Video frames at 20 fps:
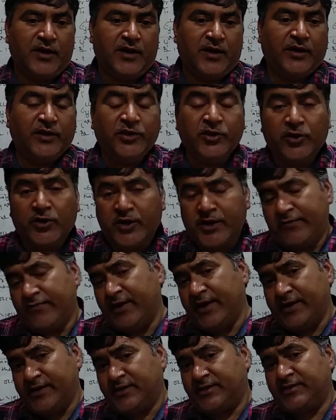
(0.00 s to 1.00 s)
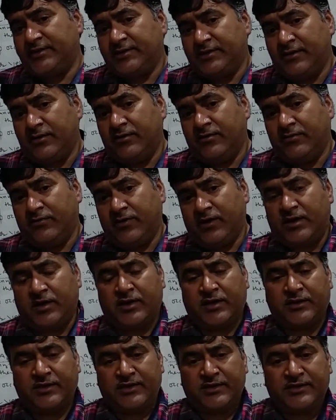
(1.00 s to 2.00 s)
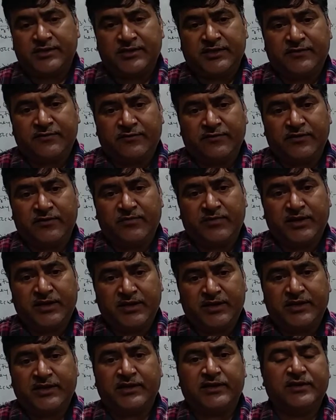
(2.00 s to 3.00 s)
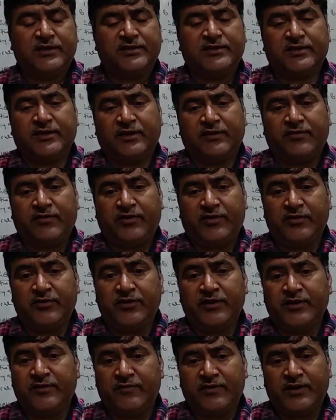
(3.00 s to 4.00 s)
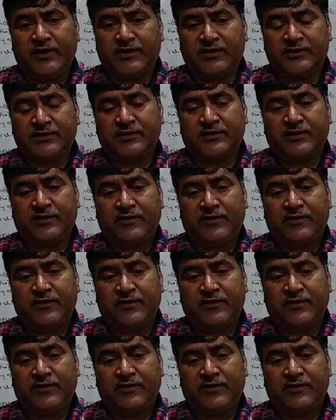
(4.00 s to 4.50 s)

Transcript: euglenoids? What are the reserve food materials of euglenoids?